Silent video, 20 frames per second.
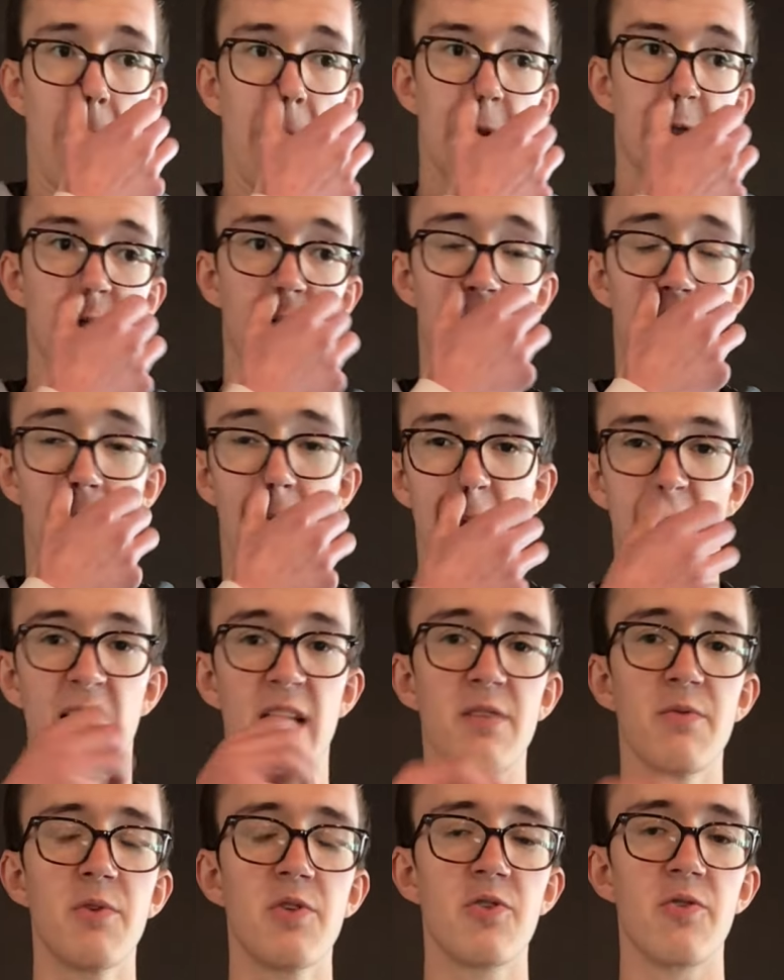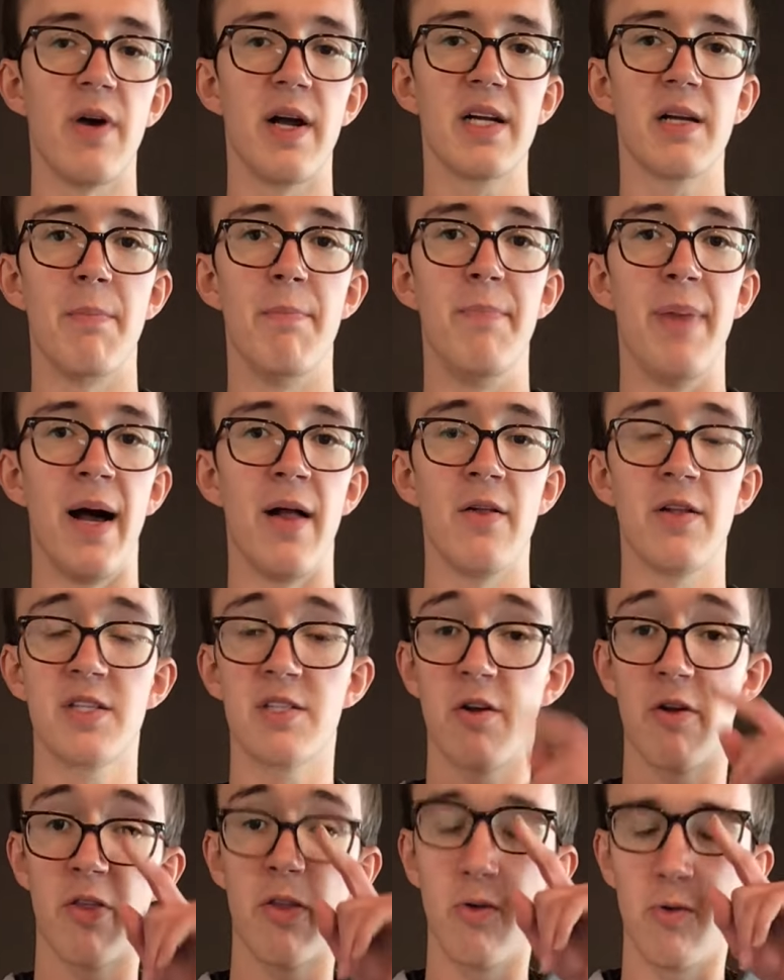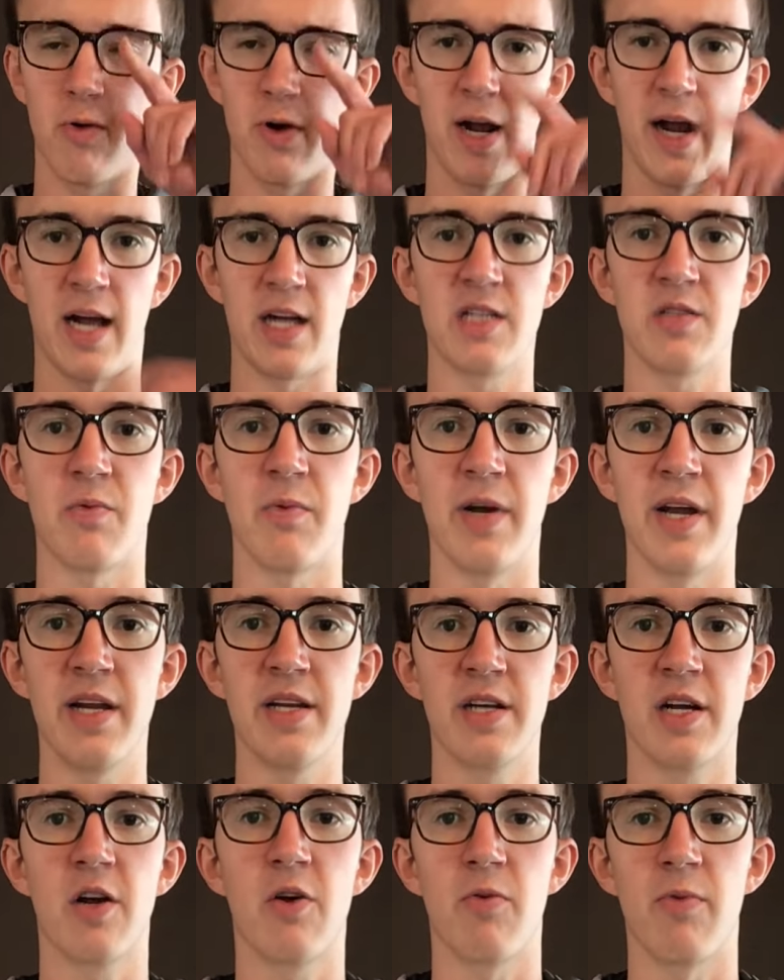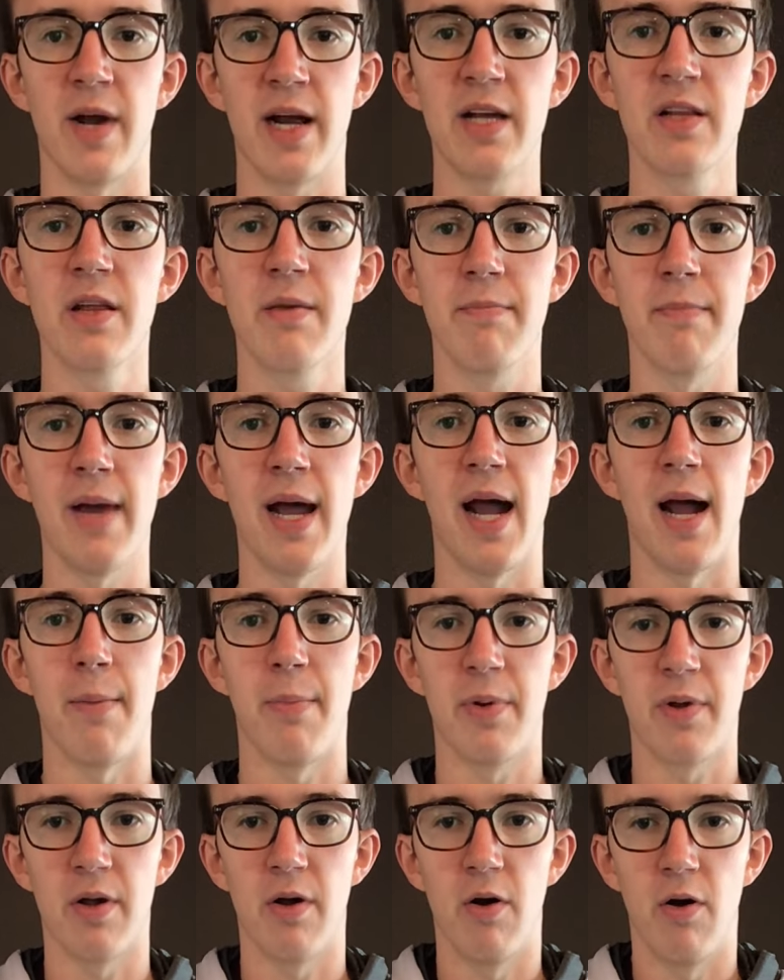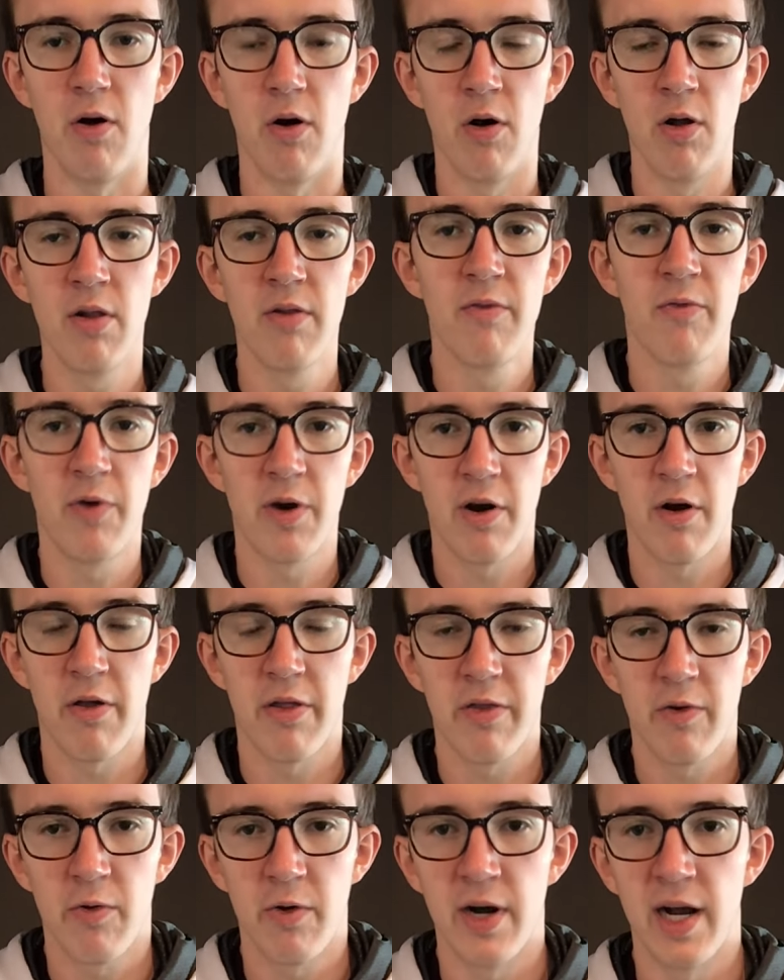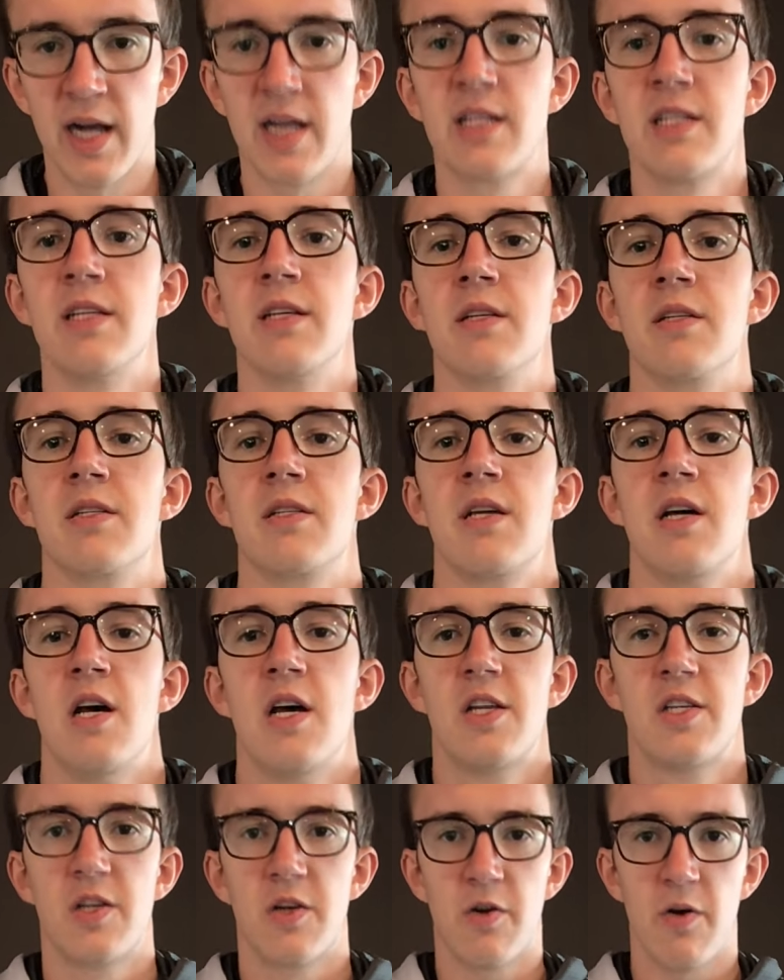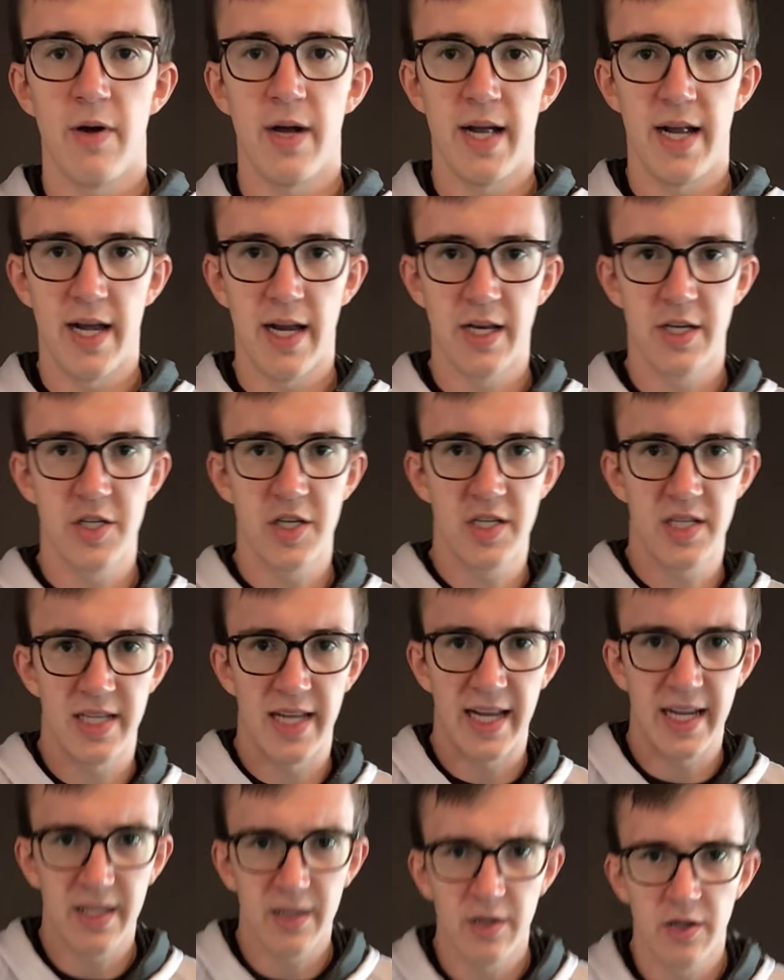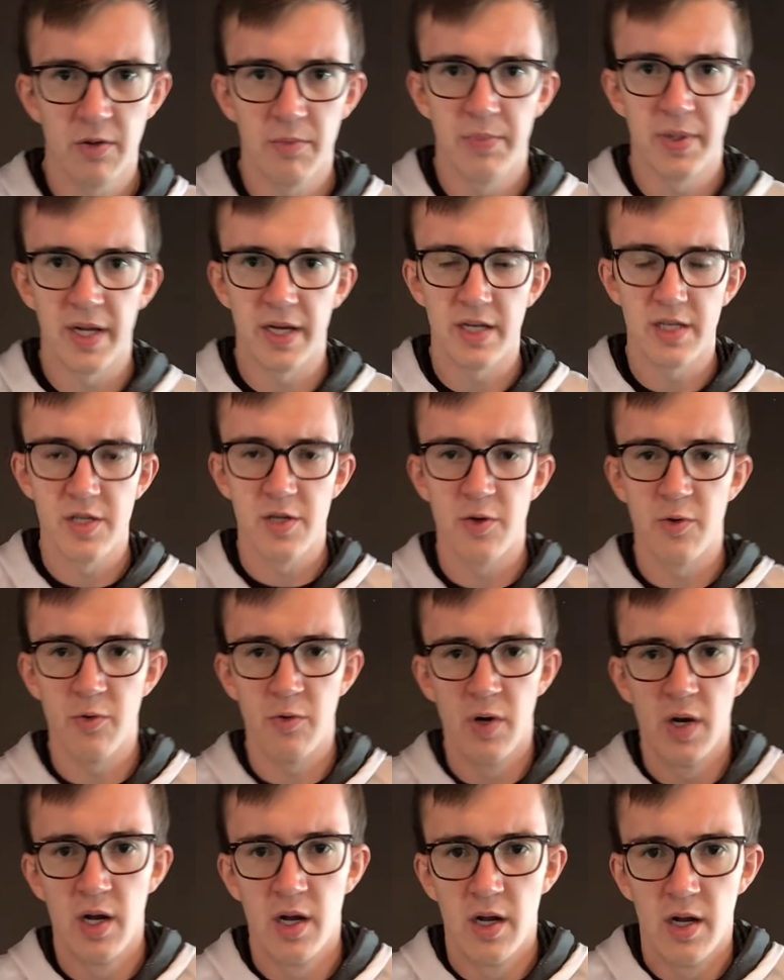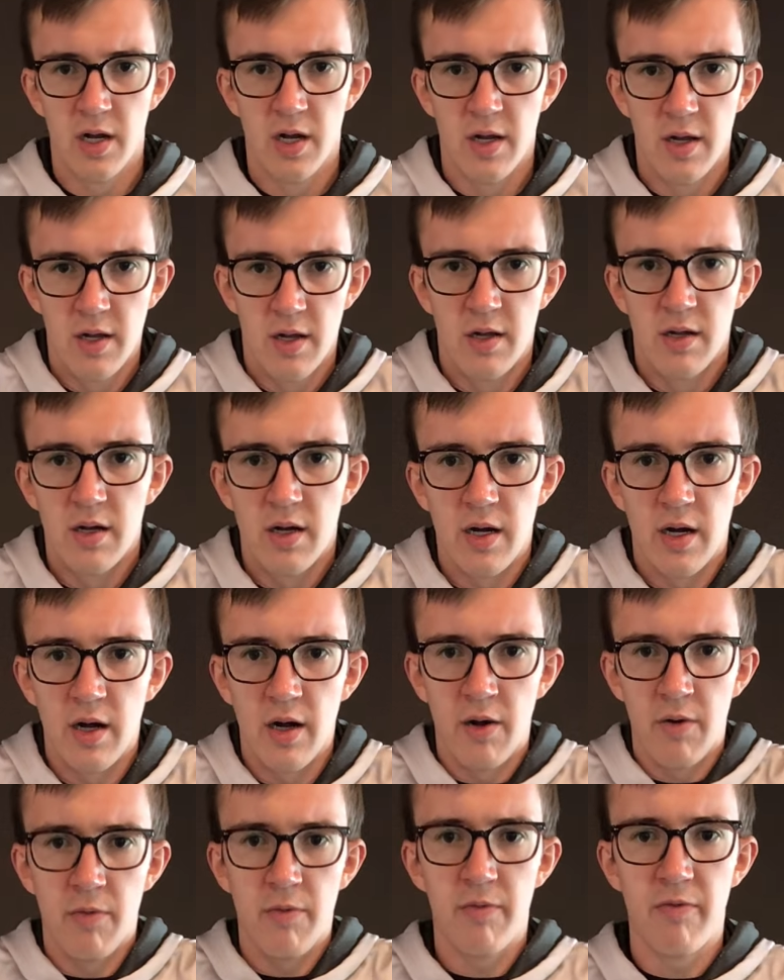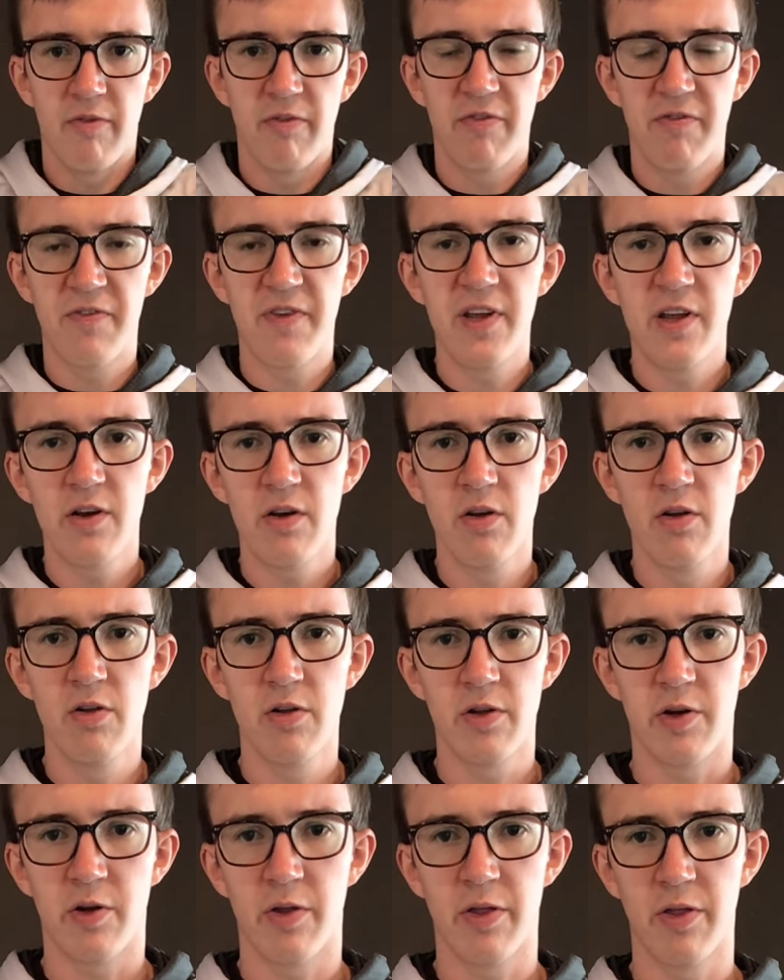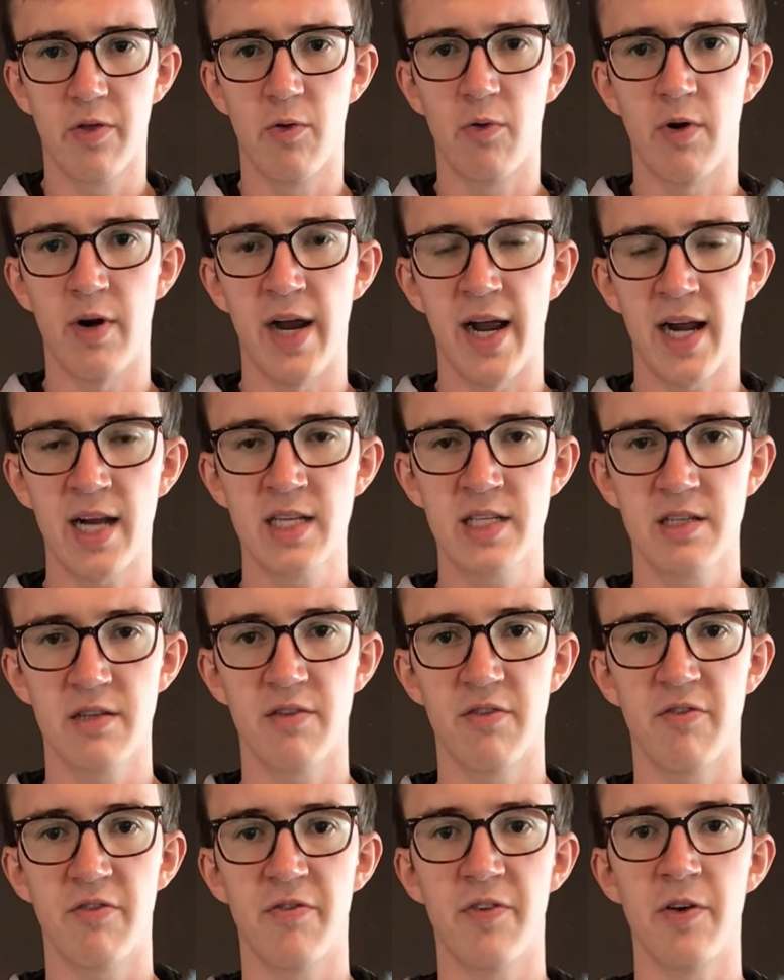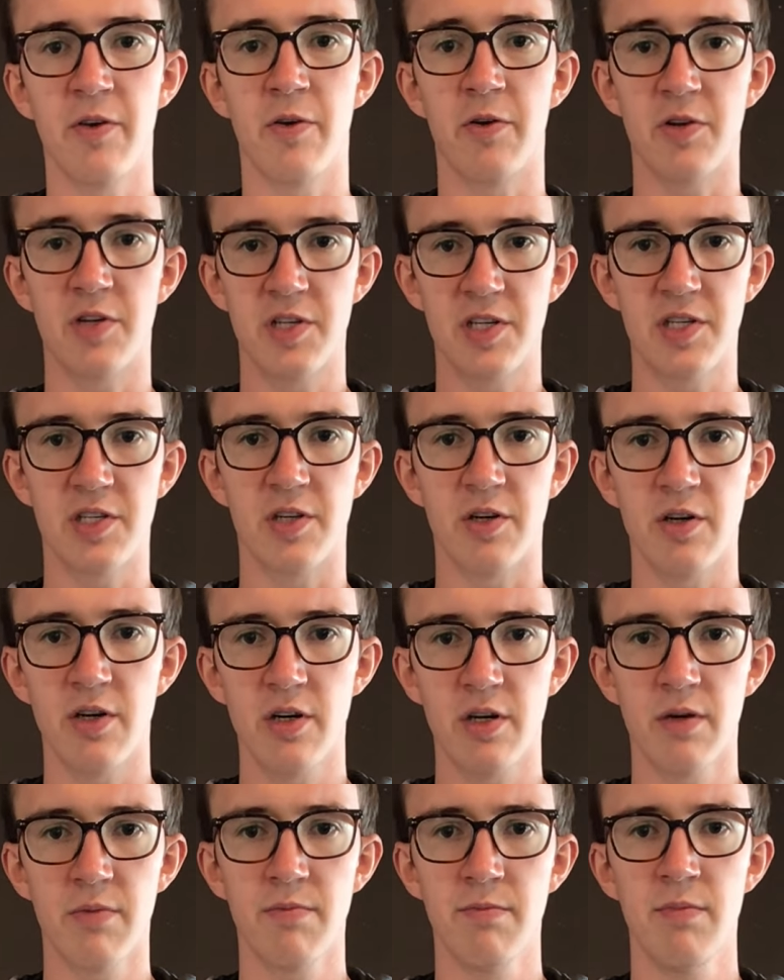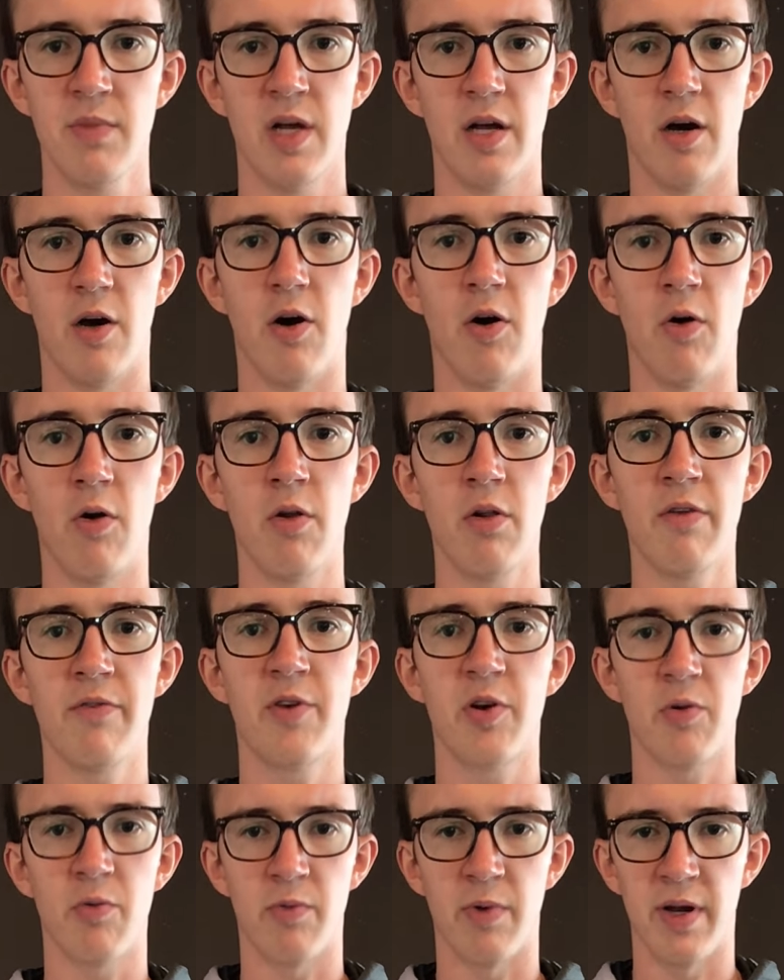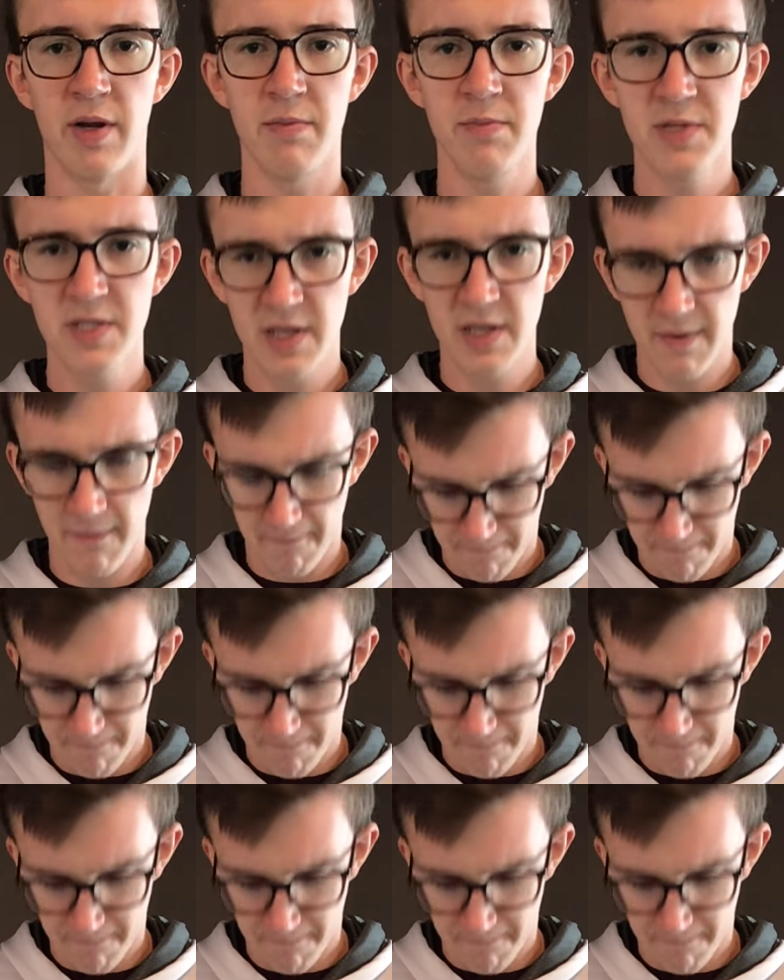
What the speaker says: So as we're trying to balance our thorax, we need to correctly map all of where our thorax is. So go ahead and just take a little bit to feel your thorax, feel your sternum, all of your ribs,